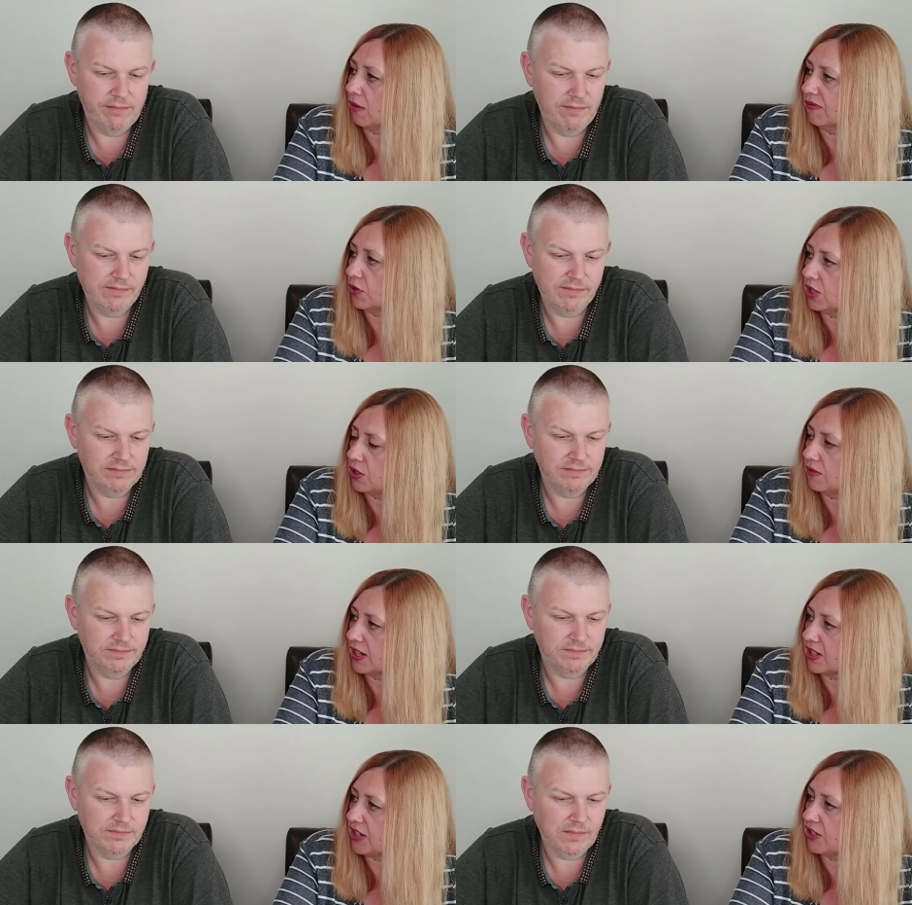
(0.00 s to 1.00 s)
Speaker 1: a lot of footage of
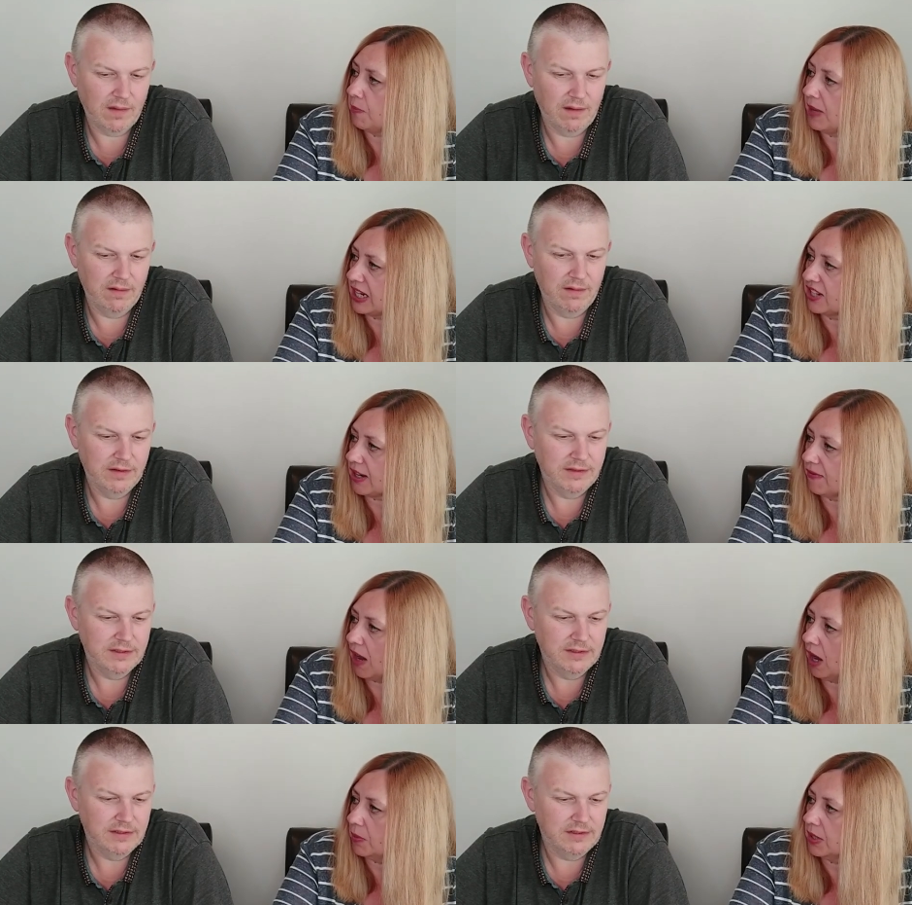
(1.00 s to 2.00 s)
us actually picking stuff
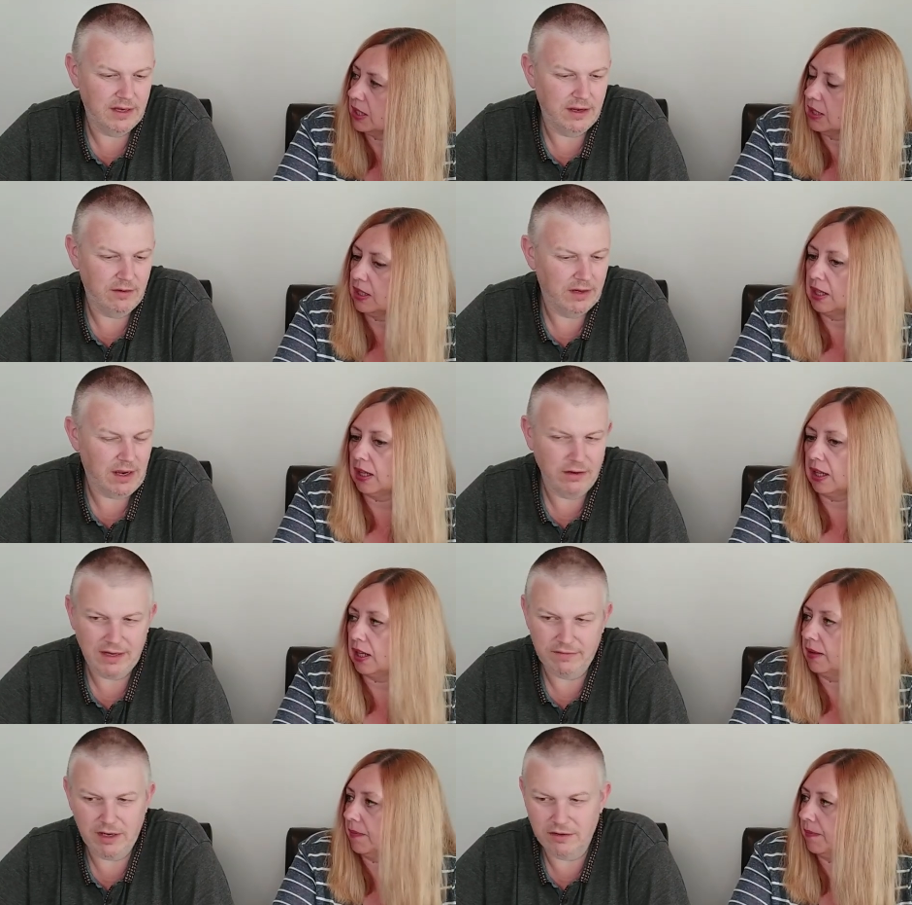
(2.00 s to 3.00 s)
up.
Speaker 2: No, I'd, I'd
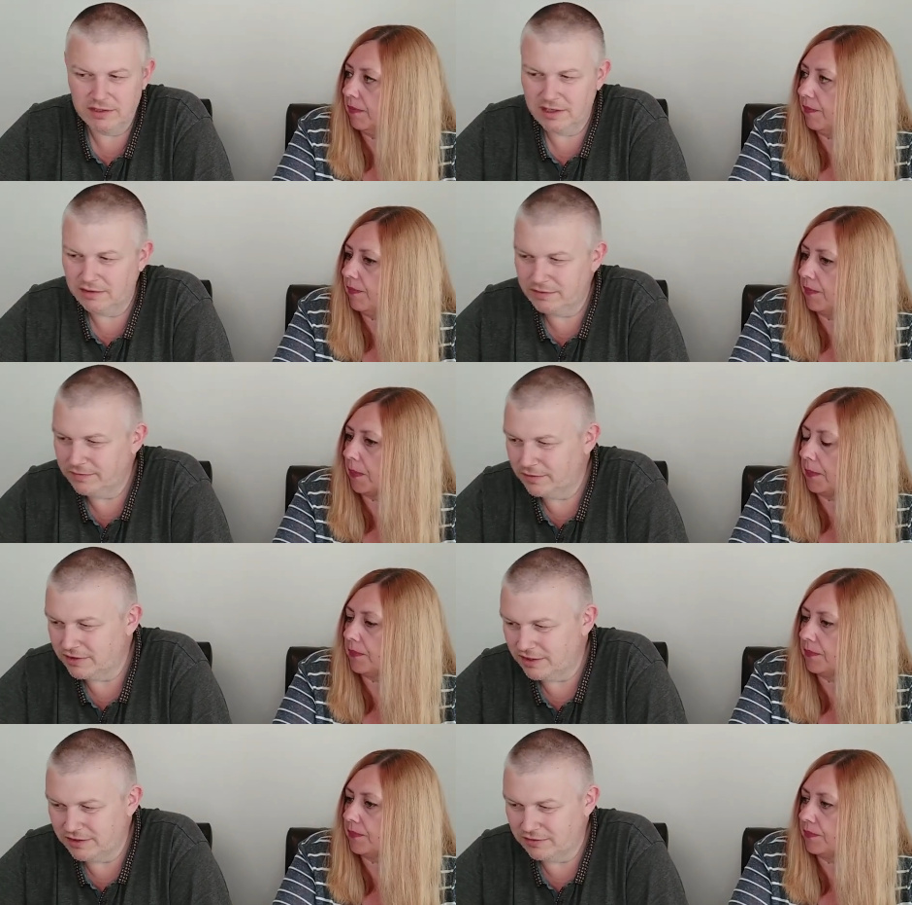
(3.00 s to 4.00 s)
have loads and loads of
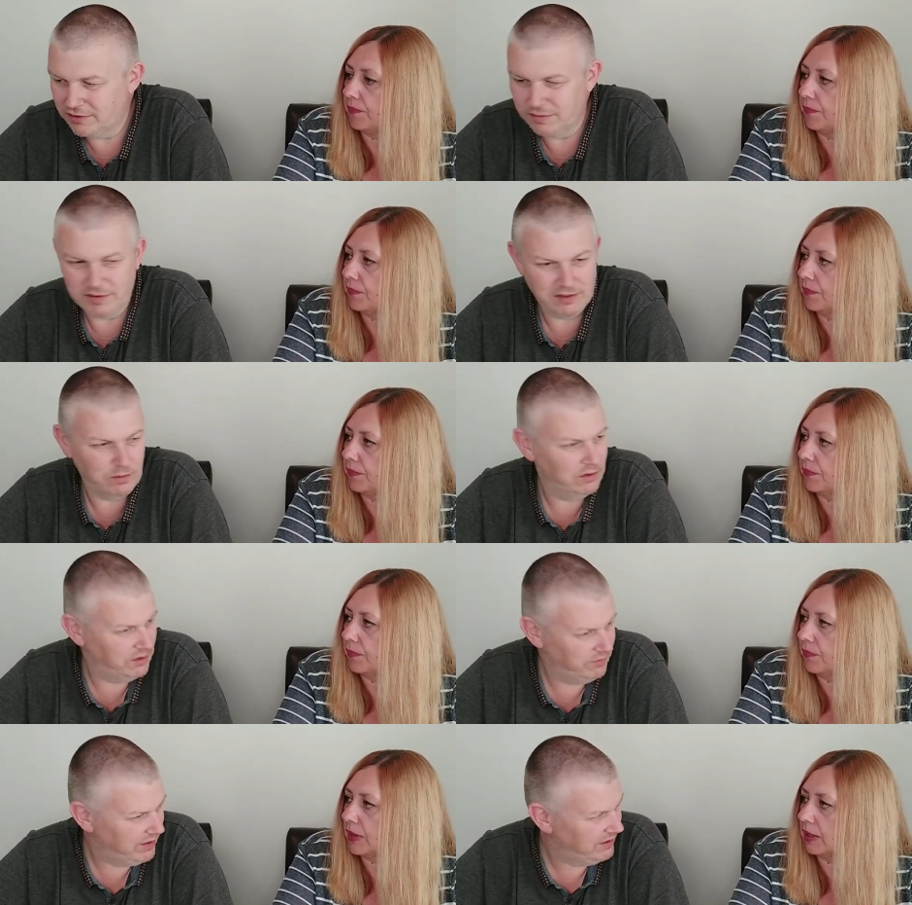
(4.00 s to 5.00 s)
footage and just be us
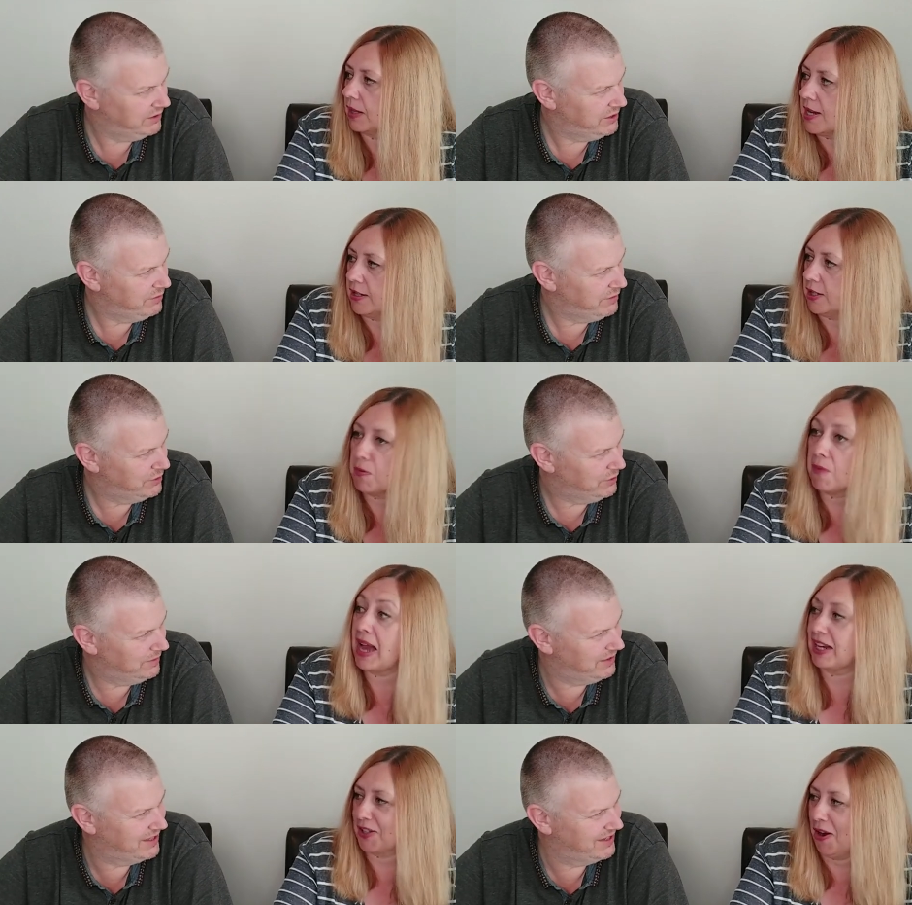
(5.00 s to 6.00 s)
wandering around. The, just my
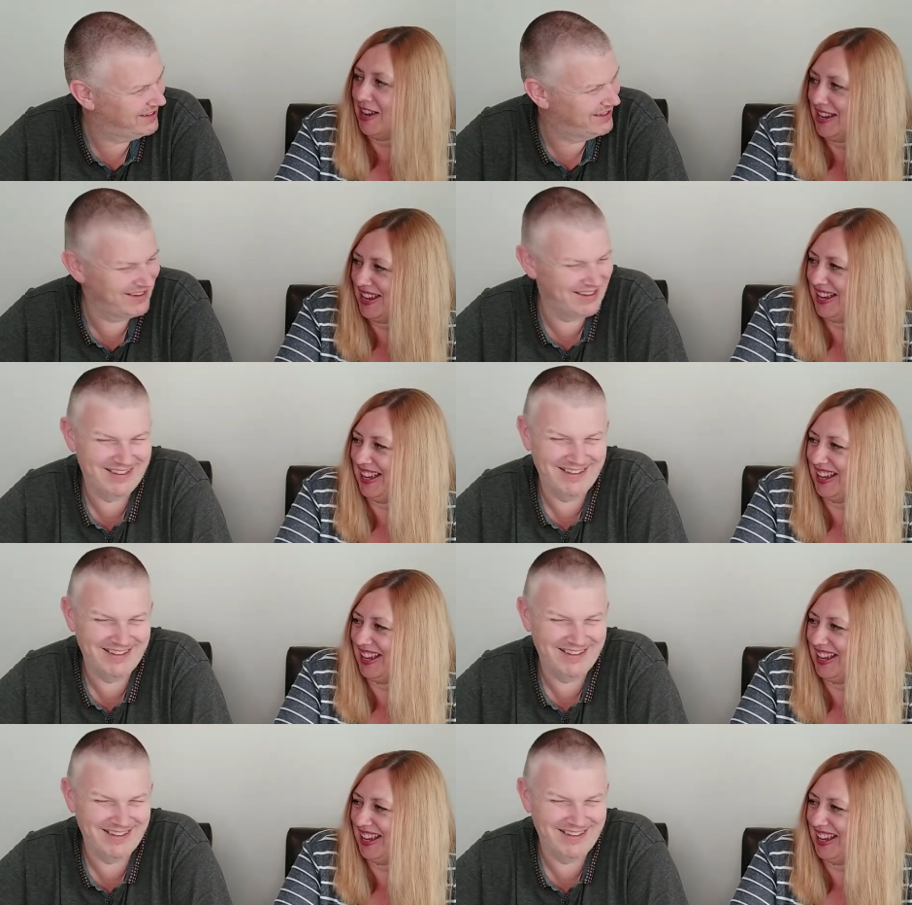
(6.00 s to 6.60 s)
backside,